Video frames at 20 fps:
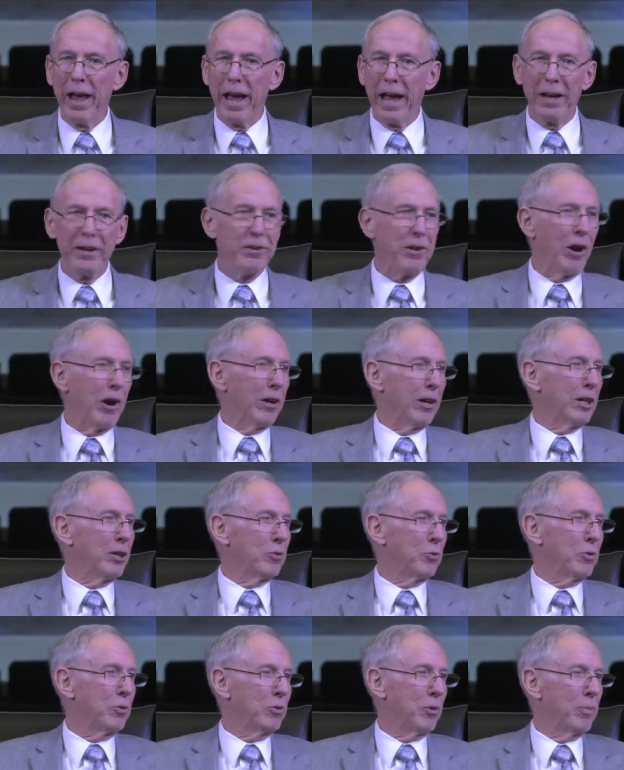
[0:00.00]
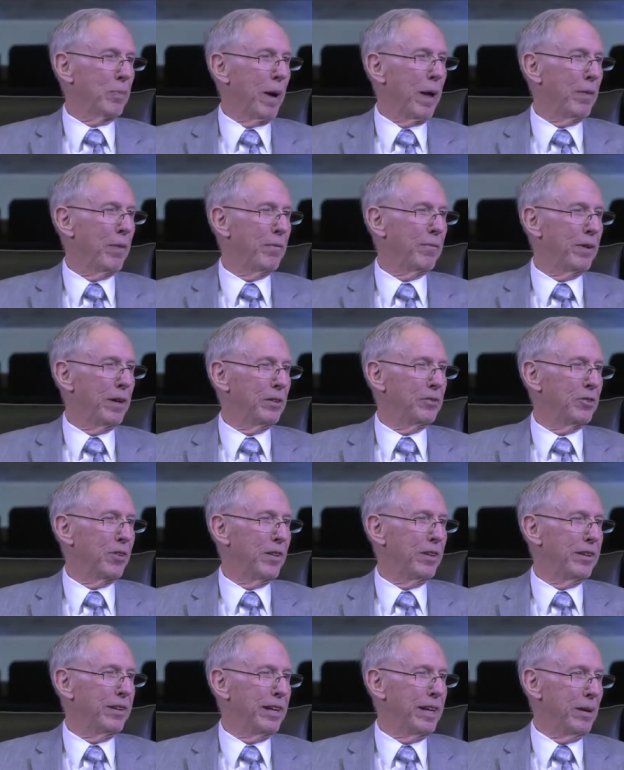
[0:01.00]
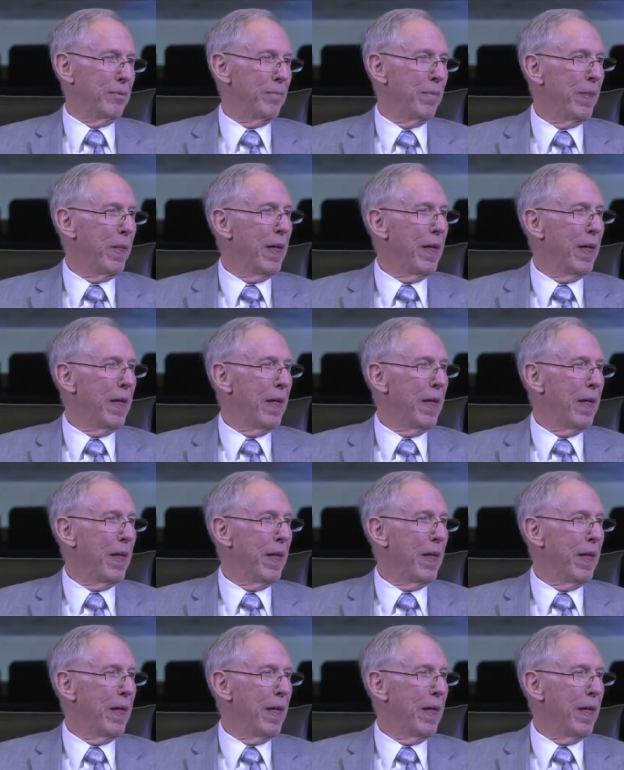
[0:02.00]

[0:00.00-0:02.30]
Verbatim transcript: and darkness was upon the face of the deep.